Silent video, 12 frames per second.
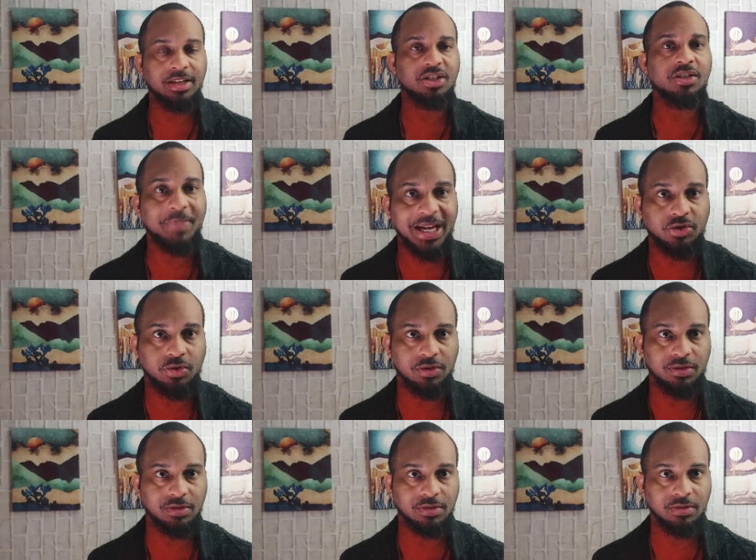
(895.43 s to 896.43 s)

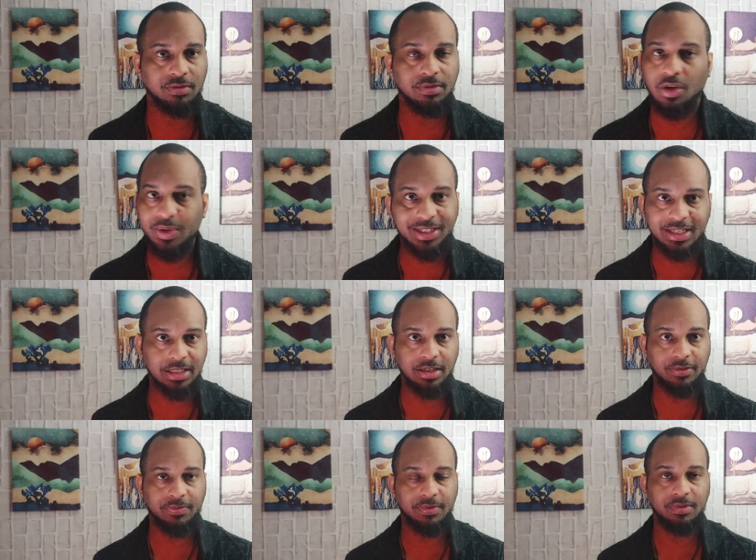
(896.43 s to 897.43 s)
special. No
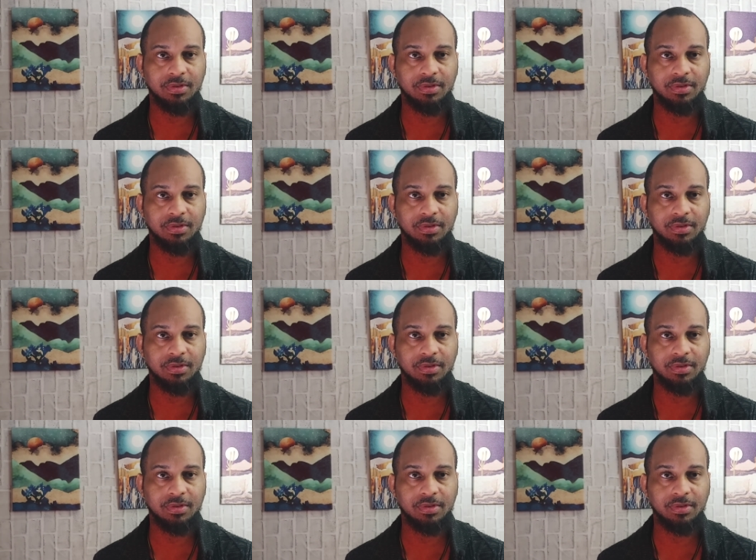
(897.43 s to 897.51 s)
incentive.